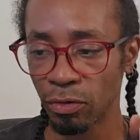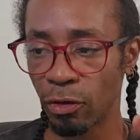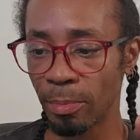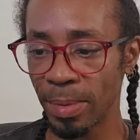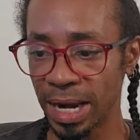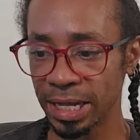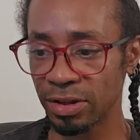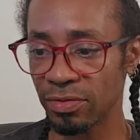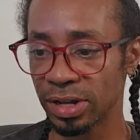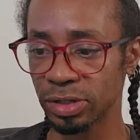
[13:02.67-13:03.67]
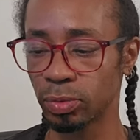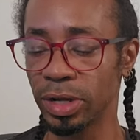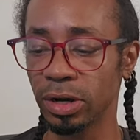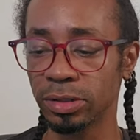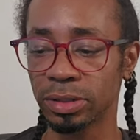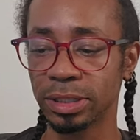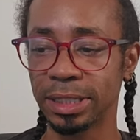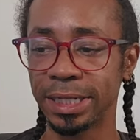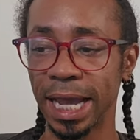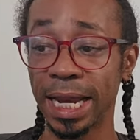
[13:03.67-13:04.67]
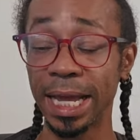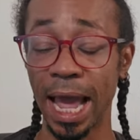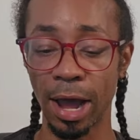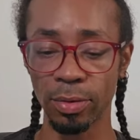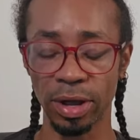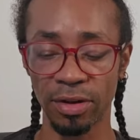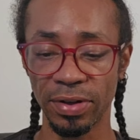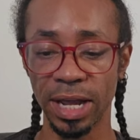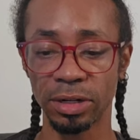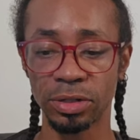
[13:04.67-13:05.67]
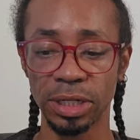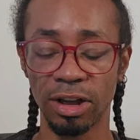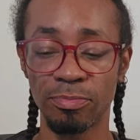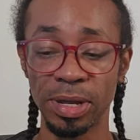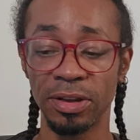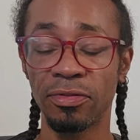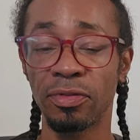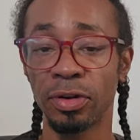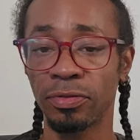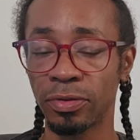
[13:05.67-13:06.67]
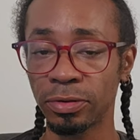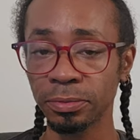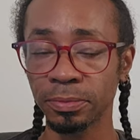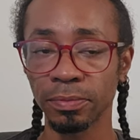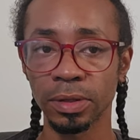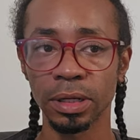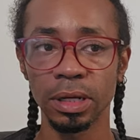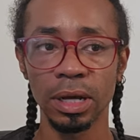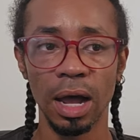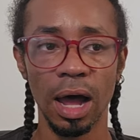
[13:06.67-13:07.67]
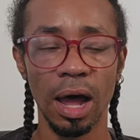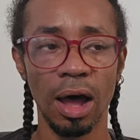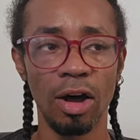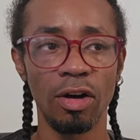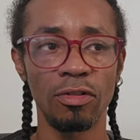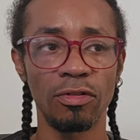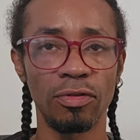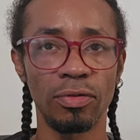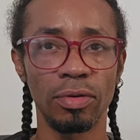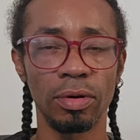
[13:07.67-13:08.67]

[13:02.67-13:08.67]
For many of us, we are getting out of an energy of being fearful, of